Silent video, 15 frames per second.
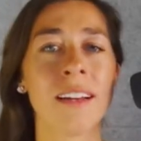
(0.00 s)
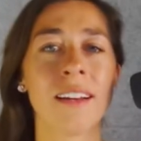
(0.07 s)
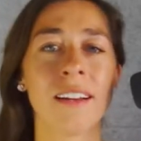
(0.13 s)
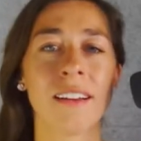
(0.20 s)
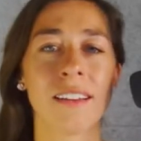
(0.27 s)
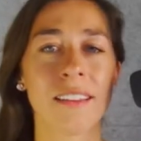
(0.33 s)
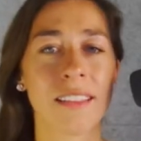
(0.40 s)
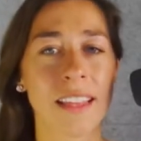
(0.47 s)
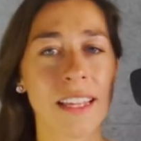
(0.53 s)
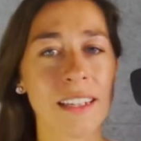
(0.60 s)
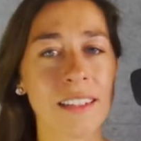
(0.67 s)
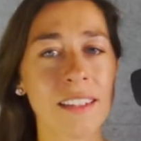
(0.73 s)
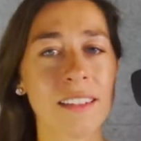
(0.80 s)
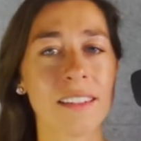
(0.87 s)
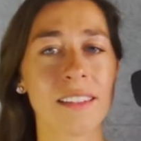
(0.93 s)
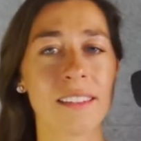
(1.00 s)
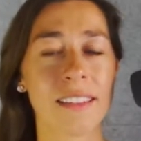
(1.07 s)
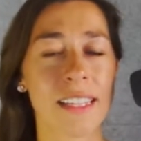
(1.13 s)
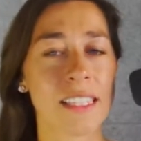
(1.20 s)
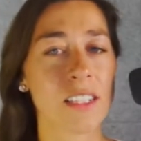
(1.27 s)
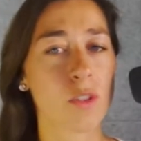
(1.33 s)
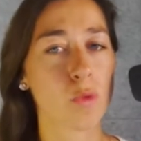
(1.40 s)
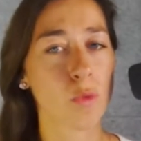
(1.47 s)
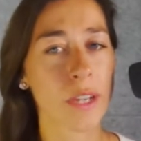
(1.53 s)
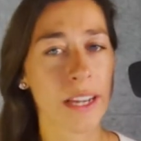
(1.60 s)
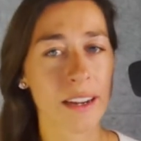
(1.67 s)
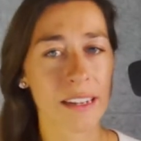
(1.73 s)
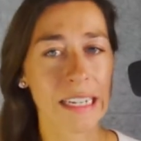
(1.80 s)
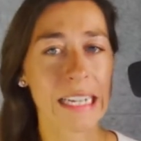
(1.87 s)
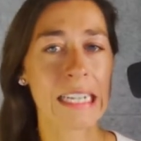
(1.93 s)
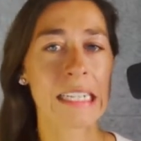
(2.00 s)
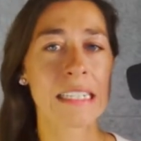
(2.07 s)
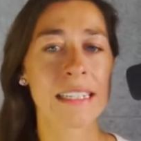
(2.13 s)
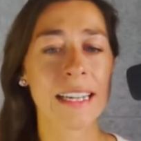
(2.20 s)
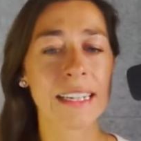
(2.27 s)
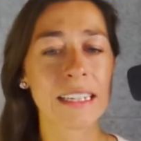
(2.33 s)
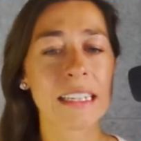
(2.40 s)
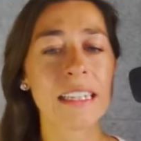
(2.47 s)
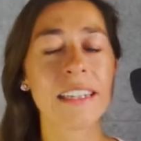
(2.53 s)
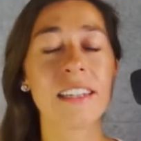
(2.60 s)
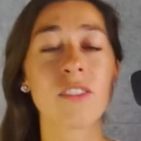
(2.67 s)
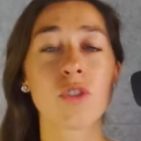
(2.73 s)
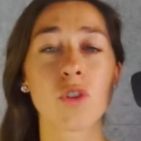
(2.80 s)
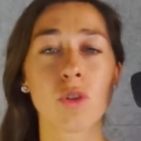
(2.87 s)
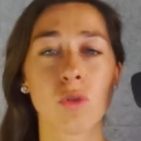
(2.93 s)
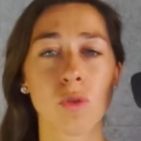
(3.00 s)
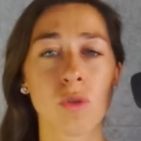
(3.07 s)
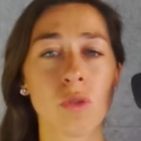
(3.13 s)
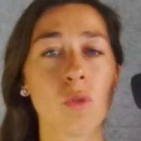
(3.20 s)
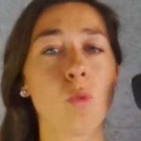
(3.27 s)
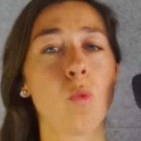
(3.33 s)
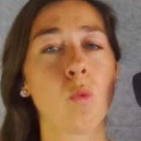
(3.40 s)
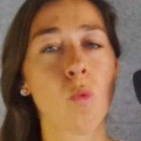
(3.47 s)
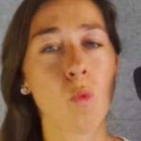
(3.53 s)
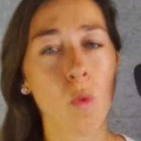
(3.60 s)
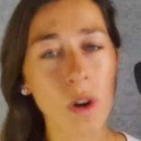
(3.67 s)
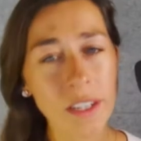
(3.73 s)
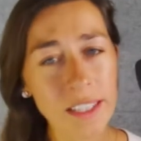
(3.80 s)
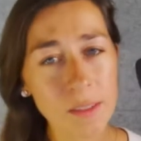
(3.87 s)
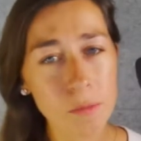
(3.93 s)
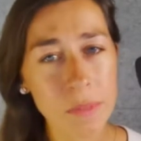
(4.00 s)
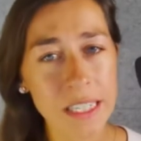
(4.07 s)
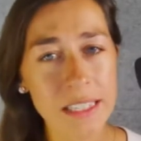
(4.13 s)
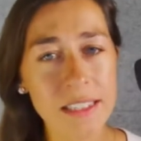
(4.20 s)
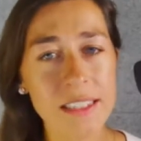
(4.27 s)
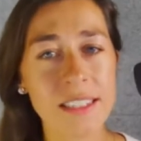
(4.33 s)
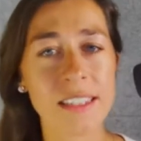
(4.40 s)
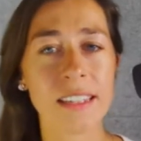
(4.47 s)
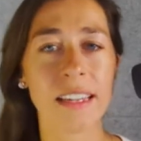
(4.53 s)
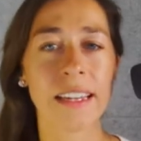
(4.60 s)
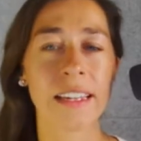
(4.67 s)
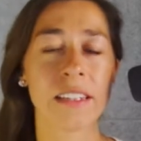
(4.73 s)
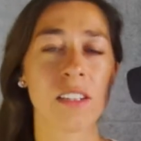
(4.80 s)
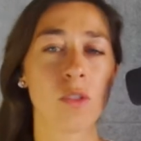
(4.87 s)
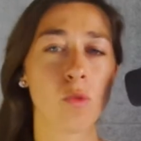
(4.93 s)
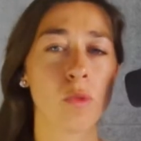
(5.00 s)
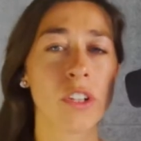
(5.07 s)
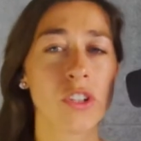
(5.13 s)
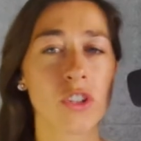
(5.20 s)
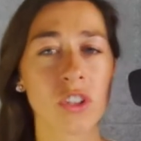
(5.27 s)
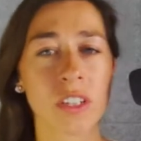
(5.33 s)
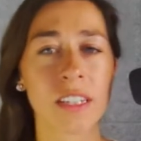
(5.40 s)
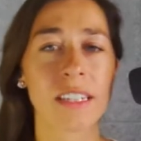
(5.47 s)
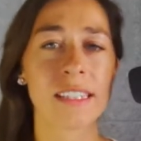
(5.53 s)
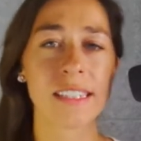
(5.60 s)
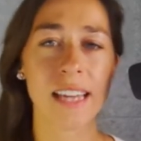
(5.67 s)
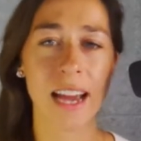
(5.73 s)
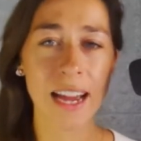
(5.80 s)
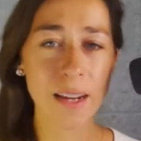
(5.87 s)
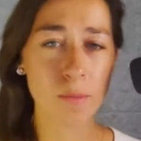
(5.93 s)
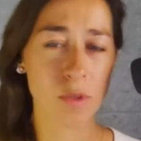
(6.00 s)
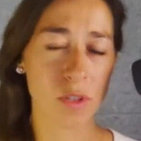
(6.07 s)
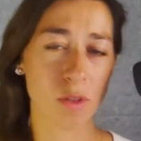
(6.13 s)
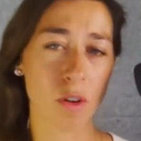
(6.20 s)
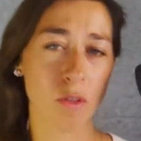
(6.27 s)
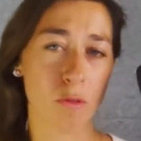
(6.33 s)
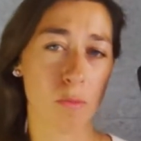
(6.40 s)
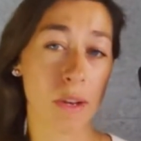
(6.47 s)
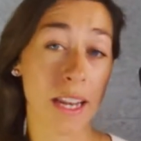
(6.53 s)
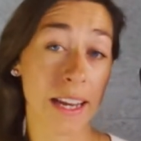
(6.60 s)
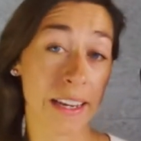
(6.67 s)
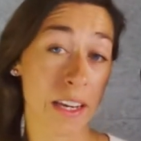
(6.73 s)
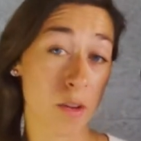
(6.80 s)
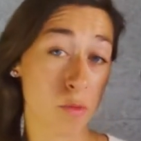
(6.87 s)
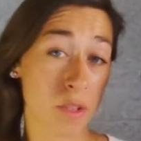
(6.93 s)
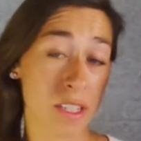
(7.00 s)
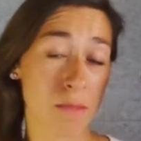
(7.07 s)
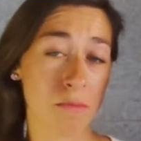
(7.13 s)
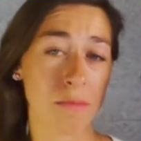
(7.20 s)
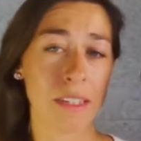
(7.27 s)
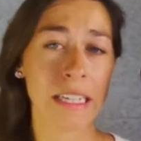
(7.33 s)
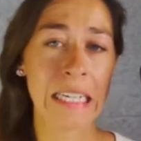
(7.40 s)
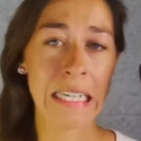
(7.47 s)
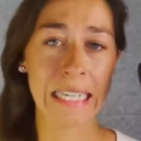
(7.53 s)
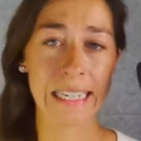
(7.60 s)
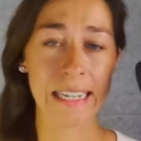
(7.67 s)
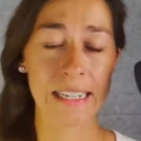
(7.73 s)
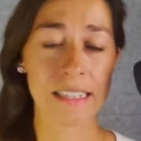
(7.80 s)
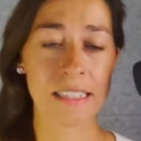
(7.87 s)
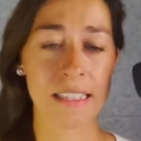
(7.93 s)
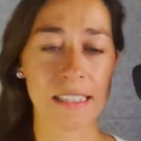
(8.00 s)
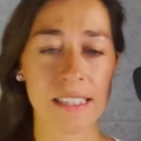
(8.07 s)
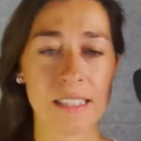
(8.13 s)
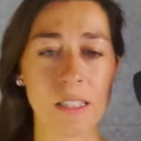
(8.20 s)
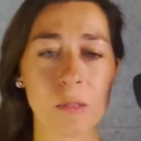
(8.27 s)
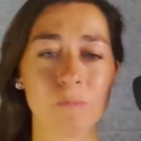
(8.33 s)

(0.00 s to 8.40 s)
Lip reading: then that we are exactly sure what it means and which types of plagiarism exist.